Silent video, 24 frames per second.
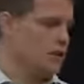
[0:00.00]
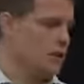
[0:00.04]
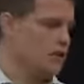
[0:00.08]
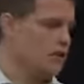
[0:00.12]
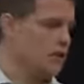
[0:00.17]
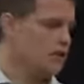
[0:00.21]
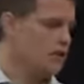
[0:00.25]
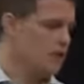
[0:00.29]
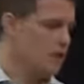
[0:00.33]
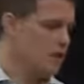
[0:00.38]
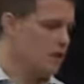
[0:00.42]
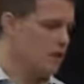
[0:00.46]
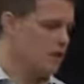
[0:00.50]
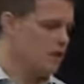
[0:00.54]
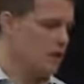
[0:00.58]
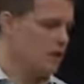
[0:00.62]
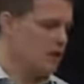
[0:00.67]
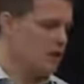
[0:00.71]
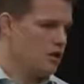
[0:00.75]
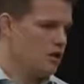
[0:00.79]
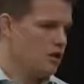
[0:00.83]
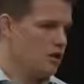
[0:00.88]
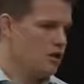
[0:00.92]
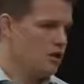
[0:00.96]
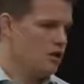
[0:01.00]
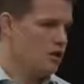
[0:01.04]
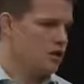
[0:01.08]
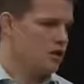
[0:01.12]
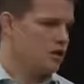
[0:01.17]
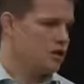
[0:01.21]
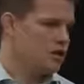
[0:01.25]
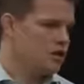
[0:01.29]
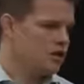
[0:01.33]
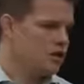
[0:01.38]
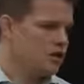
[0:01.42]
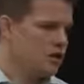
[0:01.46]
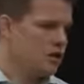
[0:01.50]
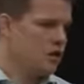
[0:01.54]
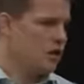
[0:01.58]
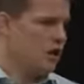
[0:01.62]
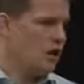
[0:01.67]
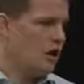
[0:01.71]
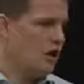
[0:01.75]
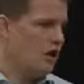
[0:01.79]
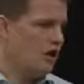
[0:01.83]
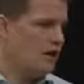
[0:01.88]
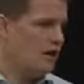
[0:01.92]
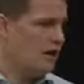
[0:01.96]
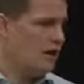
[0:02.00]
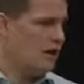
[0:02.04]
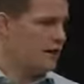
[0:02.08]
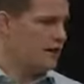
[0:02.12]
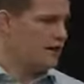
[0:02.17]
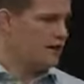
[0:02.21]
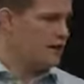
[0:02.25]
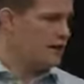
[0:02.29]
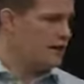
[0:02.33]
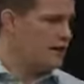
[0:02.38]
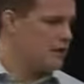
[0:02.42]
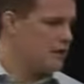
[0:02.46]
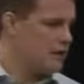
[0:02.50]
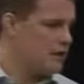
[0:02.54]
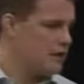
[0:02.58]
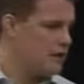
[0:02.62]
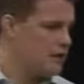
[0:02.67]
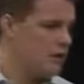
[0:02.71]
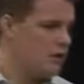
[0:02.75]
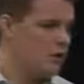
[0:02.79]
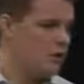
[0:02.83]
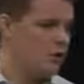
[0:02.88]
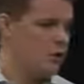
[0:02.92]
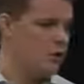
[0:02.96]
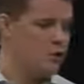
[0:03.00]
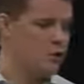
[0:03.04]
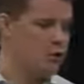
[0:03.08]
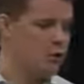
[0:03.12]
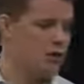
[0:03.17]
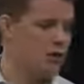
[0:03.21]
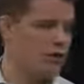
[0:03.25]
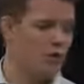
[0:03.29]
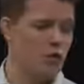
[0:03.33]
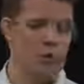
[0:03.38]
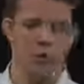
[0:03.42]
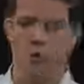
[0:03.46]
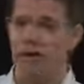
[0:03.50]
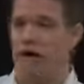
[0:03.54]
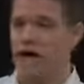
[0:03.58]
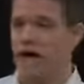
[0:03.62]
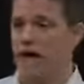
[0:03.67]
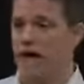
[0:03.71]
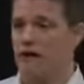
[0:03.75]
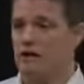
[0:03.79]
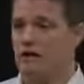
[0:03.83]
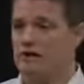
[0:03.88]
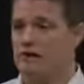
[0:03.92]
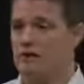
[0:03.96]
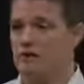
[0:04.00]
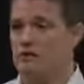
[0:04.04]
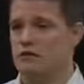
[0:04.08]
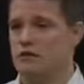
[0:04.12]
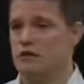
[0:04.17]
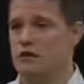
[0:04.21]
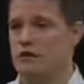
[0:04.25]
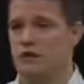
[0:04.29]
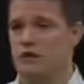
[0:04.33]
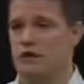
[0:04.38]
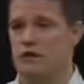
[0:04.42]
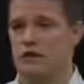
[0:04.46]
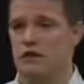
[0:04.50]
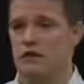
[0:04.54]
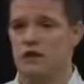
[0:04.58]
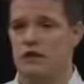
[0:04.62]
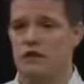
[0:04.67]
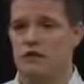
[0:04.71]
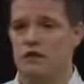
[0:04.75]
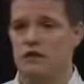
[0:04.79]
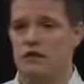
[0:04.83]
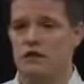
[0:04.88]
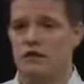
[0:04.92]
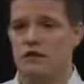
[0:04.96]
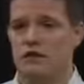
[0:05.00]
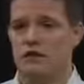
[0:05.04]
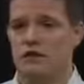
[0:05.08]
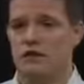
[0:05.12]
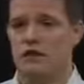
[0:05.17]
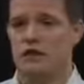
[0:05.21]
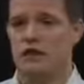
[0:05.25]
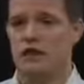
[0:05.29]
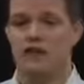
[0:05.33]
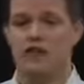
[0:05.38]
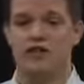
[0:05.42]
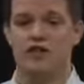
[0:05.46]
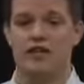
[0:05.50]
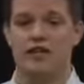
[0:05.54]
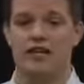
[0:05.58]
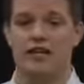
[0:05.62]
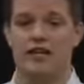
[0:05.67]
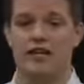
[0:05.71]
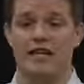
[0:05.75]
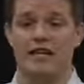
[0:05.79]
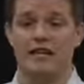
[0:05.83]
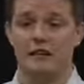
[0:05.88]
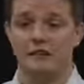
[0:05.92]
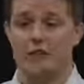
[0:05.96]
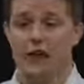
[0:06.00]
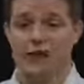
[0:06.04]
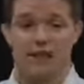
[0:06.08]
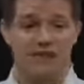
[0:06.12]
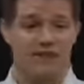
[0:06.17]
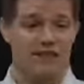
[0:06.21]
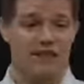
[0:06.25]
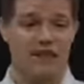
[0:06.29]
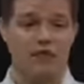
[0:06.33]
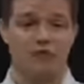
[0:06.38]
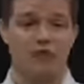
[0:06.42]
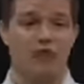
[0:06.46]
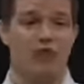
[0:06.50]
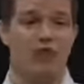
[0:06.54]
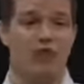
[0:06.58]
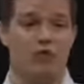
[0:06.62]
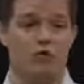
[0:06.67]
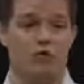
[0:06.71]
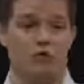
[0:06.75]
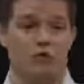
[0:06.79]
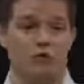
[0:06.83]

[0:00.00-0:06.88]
So, good questions. All right. Any other questions on who, what, why, how? If you guys are like, need to make a sales video